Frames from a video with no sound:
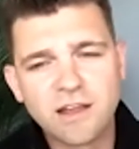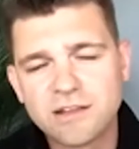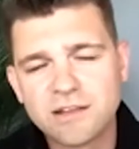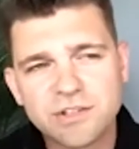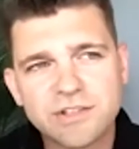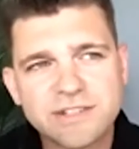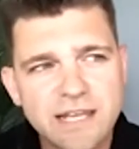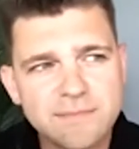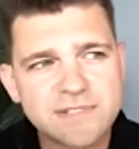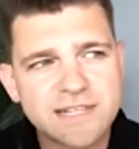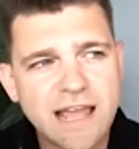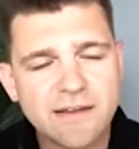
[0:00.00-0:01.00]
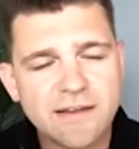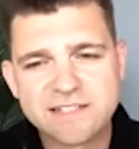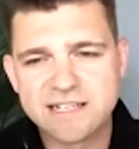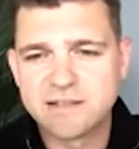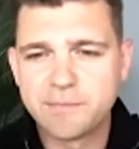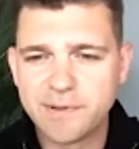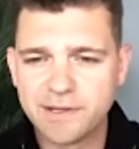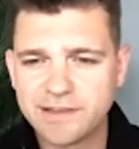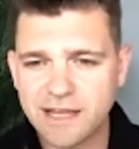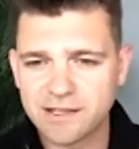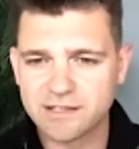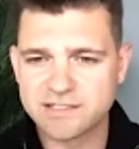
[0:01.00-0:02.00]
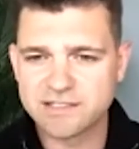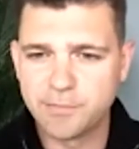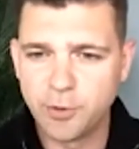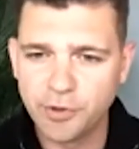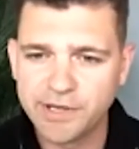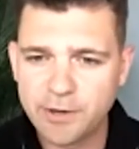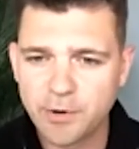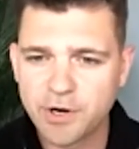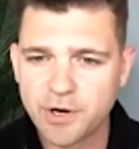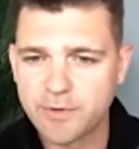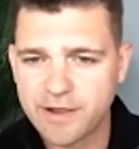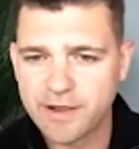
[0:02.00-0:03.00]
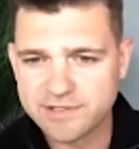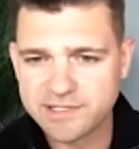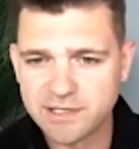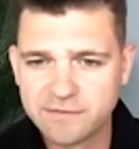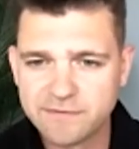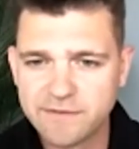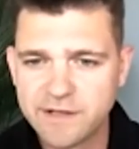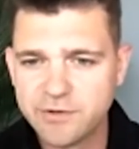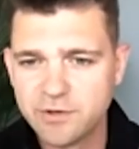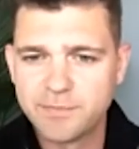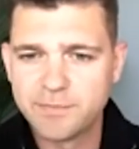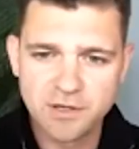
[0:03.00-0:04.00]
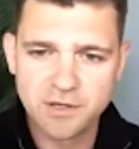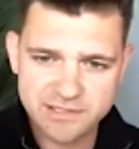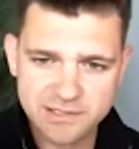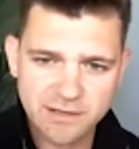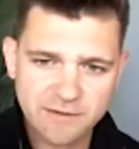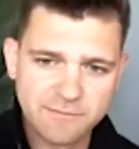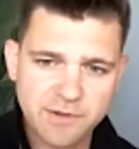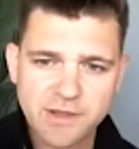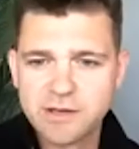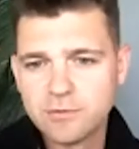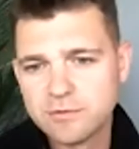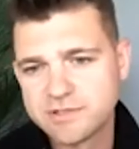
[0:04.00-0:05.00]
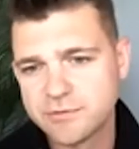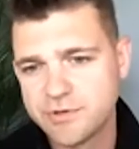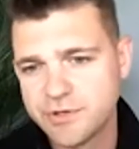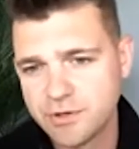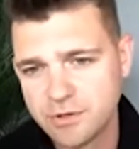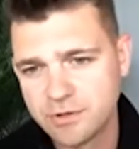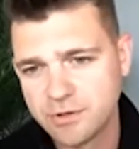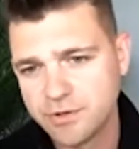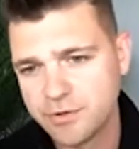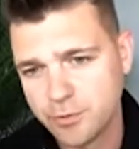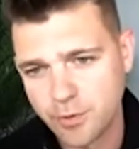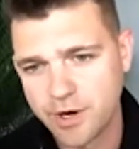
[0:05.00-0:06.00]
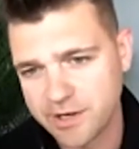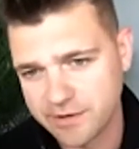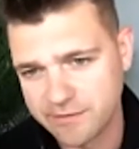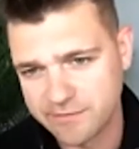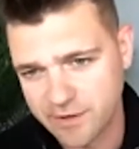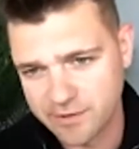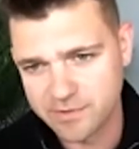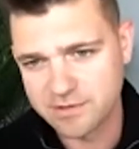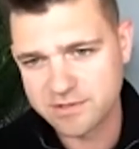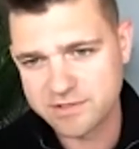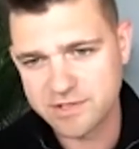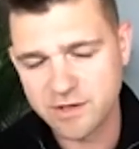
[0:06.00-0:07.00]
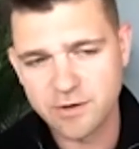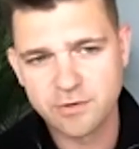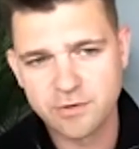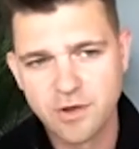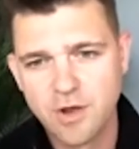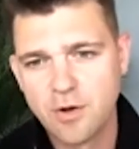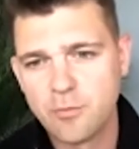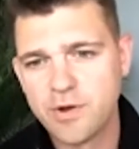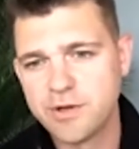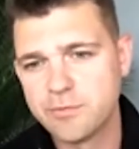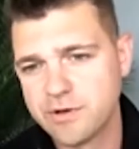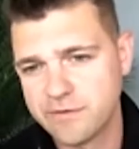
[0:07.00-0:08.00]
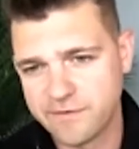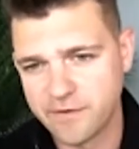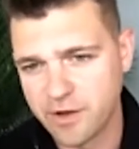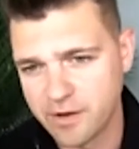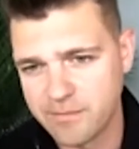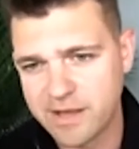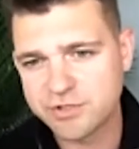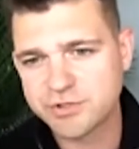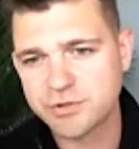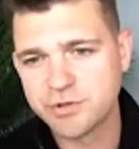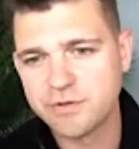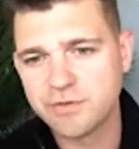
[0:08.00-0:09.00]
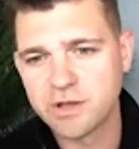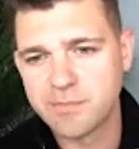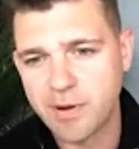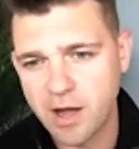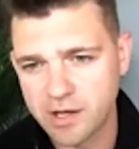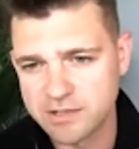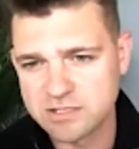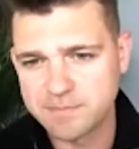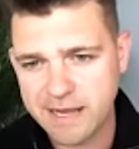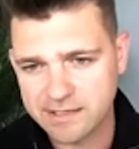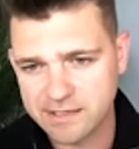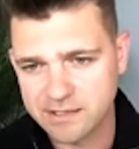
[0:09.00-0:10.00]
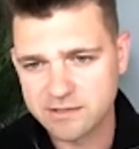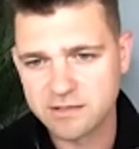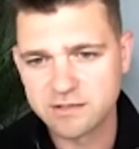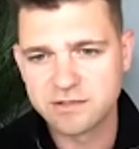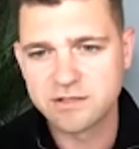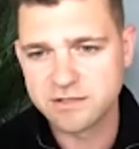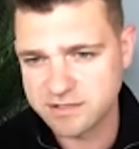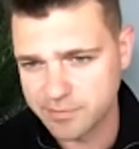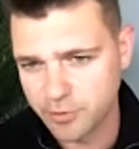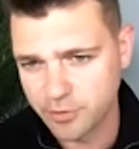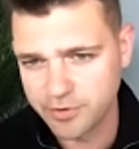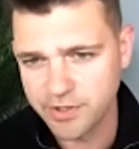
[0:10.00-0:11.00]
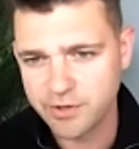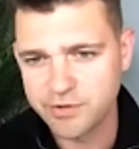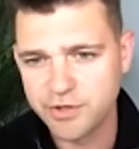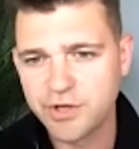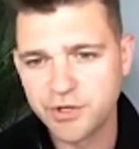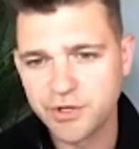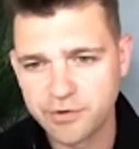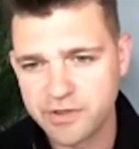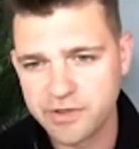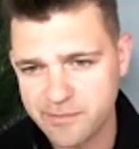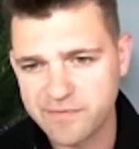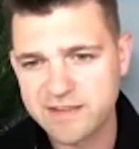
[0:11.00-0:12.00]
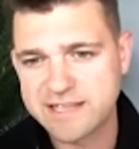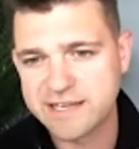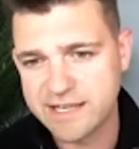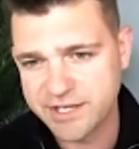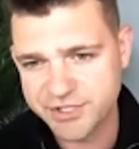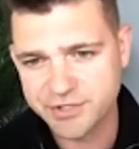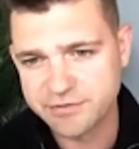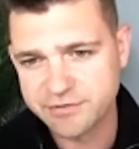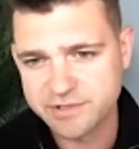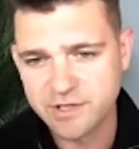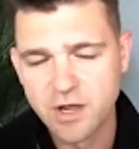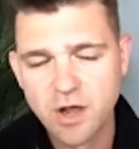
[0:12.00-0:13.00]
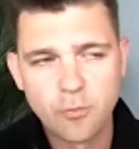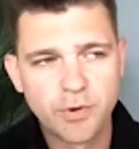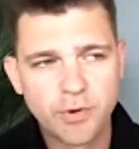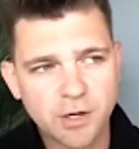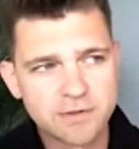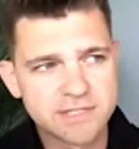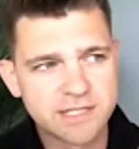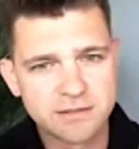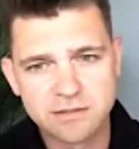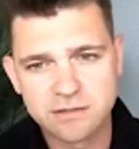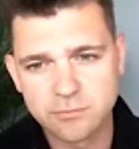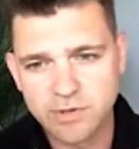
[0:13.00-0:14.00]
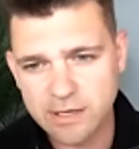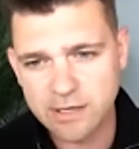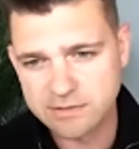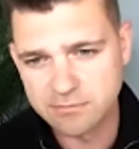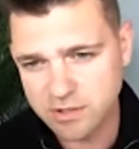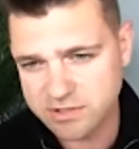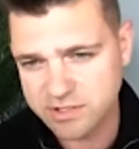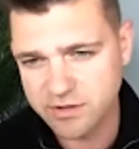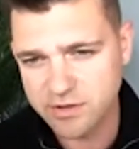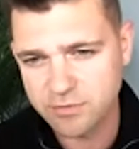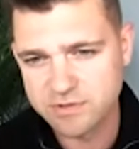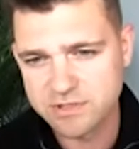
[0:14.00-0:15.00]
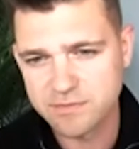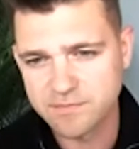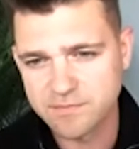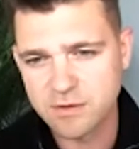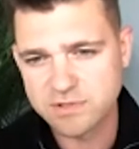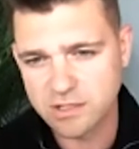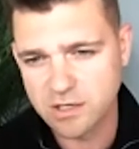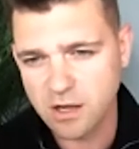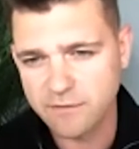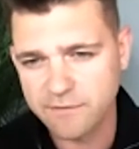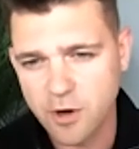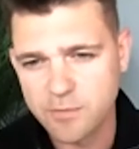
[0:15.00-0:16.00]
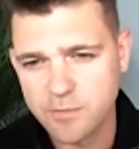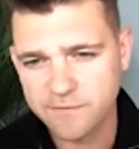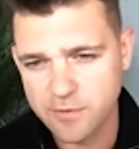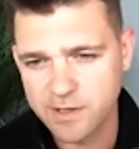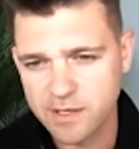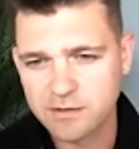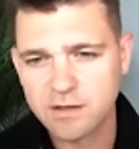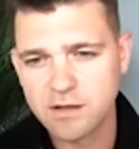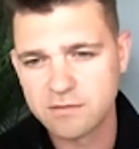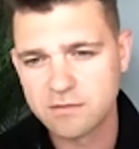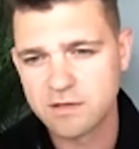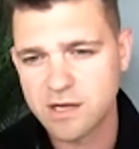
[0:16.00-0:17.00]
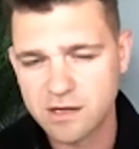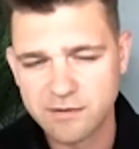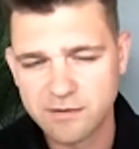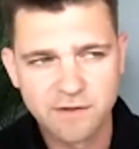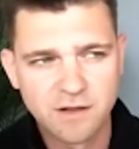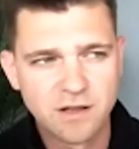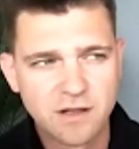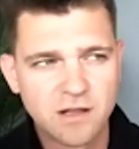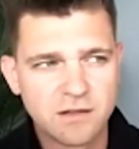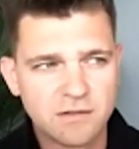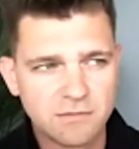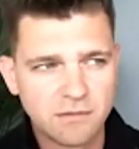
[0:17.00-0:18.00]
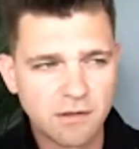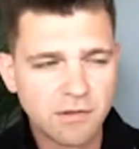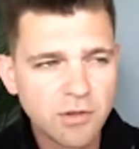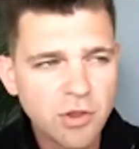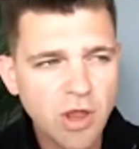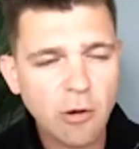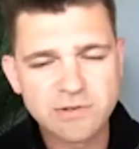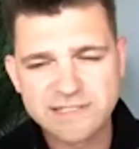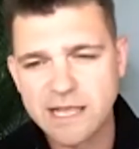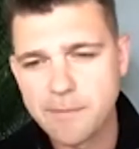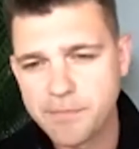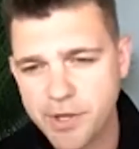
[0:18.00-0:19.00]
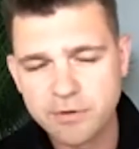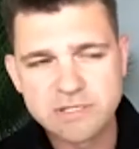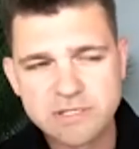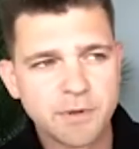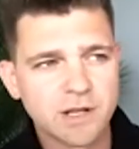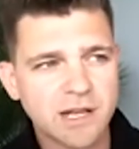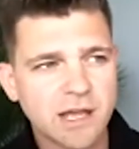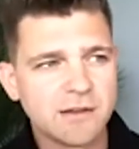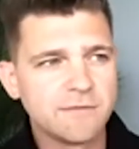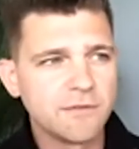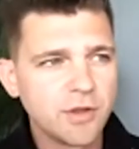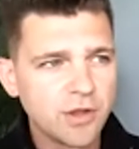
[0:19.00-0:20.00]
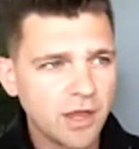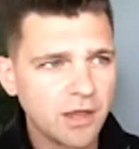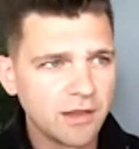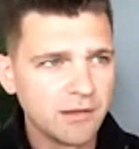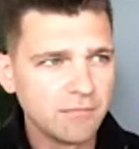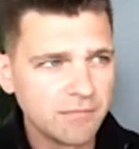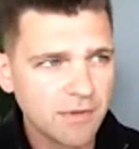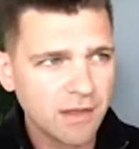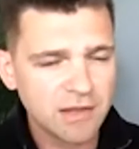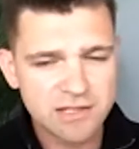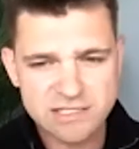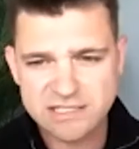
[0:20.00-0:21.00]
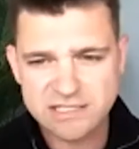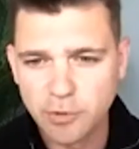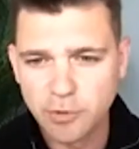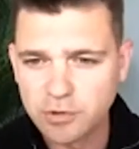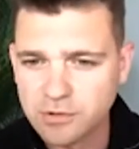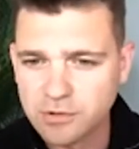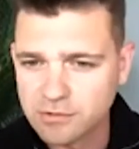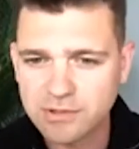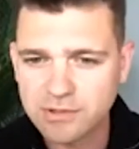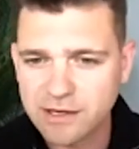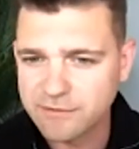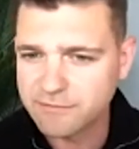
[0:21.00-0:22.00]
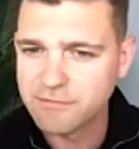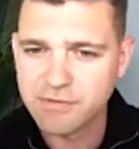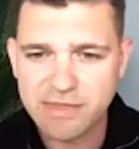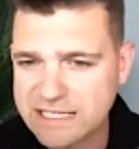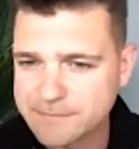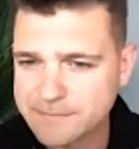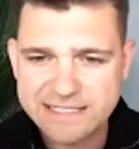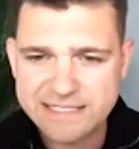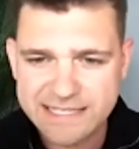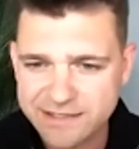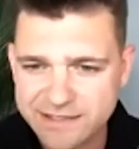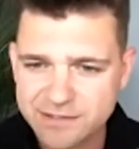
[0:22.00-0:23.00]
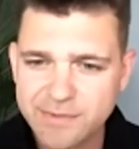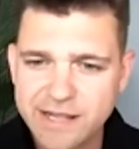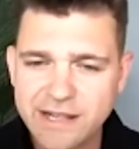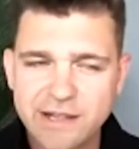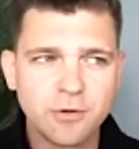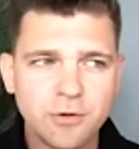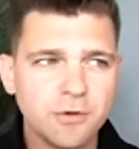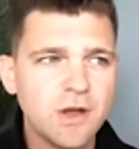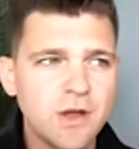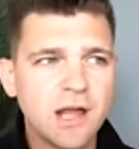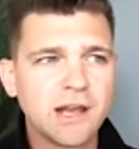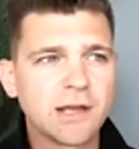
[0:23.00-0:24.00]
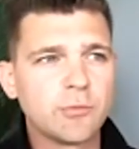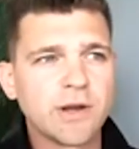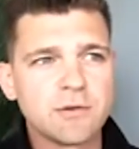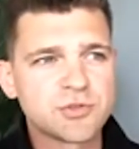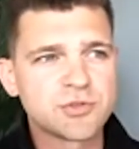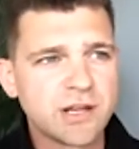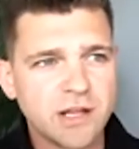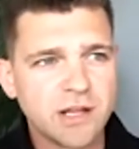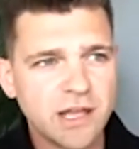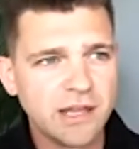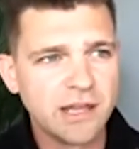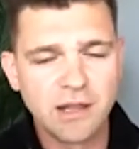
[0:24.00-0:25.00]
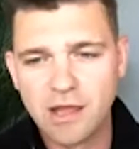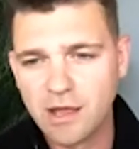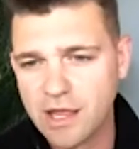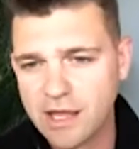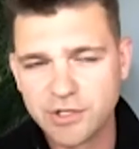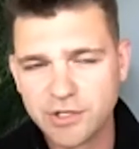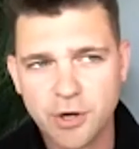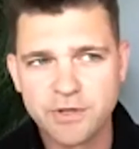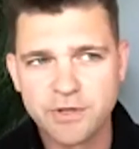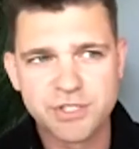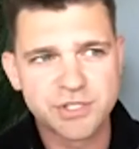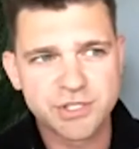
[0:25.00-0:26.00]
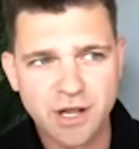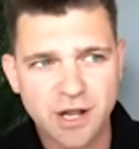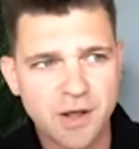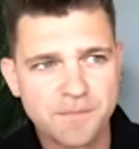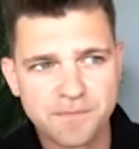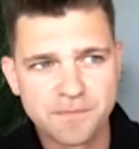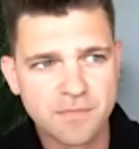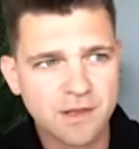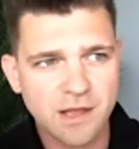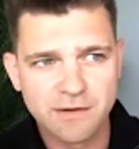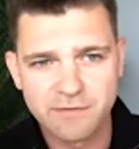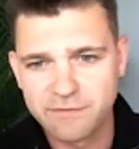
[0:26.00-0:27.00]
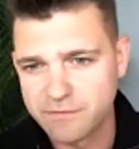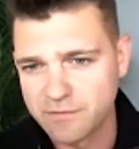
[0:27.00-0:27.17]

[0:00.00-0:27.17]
good tips to have is to build that support network around yourself in your personal life, but then also in your working environment. So when you're in a firm, make sure you've got the partners backing to support you, and you can go to them if there's any issues. When I was in Moscow, there was a lot of homophobic kind of, I wouldn't say abuse, but kind of small kind of things being said to me, or like when I was trying to encourage kind of